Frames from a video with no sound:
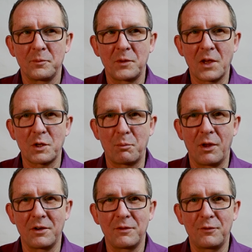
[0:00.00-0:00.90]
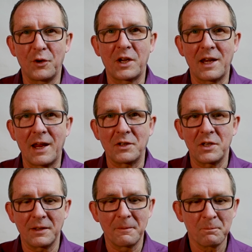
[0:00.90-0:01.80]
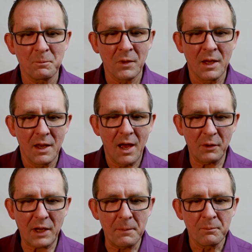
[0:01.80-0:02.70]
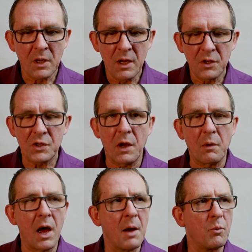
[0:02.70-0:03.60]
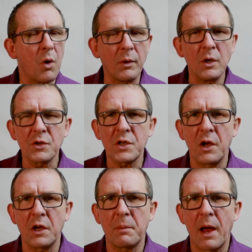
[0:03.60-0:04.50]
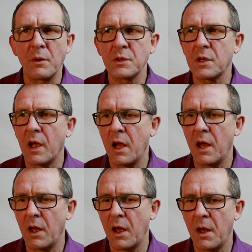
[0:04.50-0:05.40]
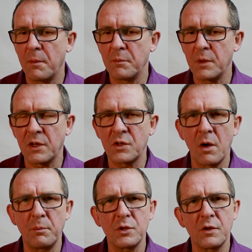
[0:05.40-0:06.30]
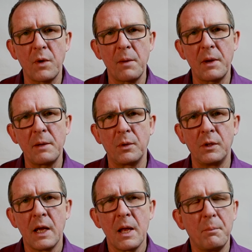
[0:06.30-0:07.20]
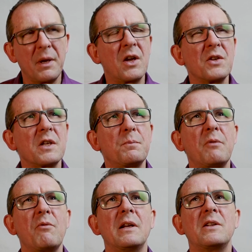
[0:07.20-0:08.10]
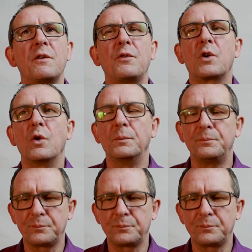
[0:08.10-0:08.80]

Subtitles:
That's a plug for connecting. Okay, so what we also heard about is examples of where people, because it's been really difficult